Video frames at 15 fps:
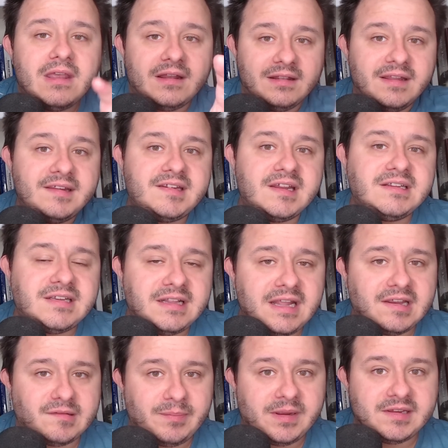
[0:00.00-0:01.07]
Listen to
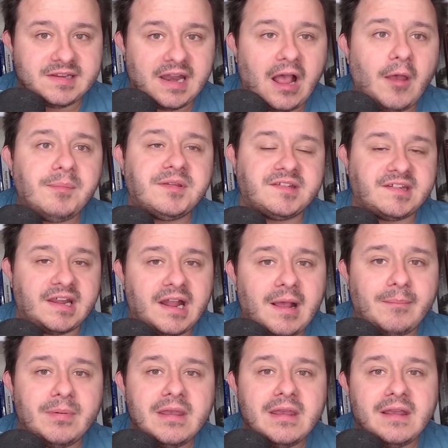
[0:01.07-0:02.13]
this, because it helps set
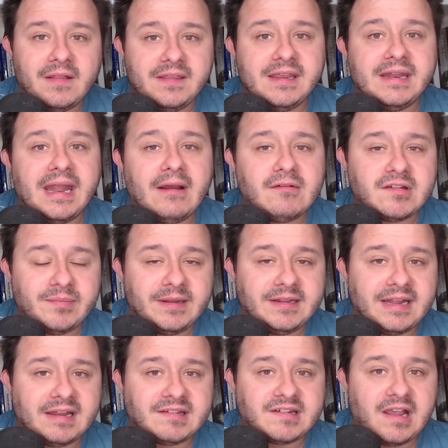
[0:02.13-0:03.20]
up the announcement
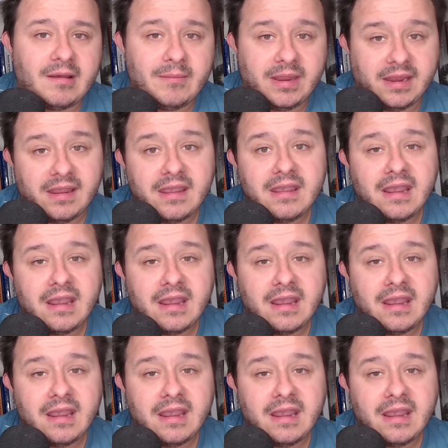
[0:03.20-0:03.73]
that's coming